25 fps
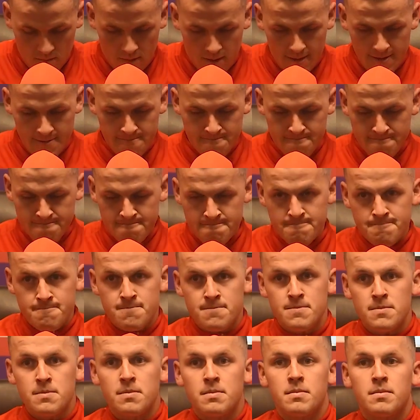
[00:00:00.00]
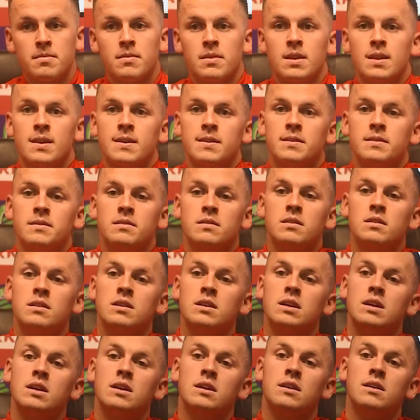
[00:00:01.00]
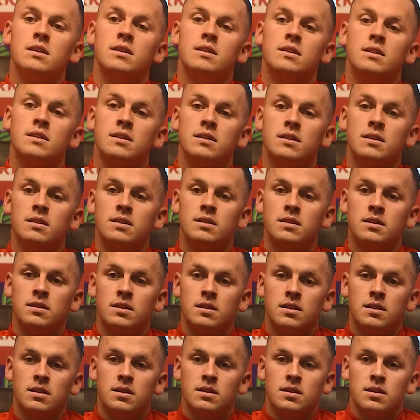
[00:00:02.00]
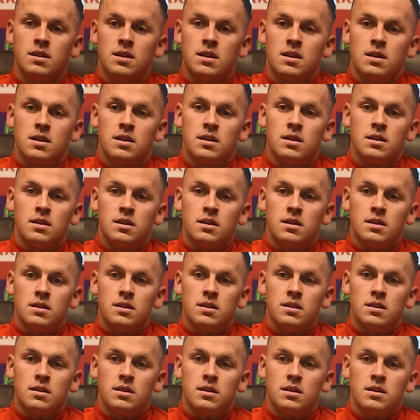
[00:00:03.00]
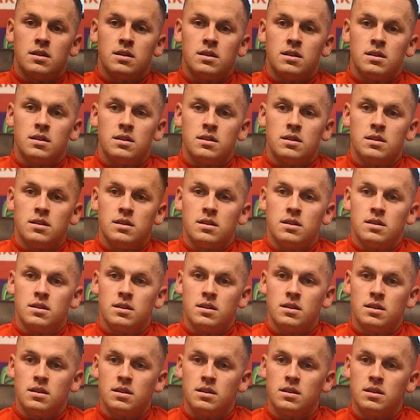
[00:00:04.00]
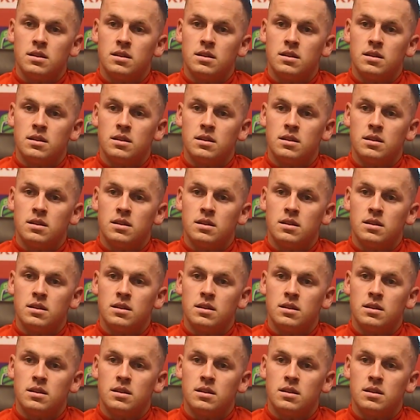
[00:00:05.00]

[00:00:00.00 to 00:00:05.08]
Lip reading: (not speaking)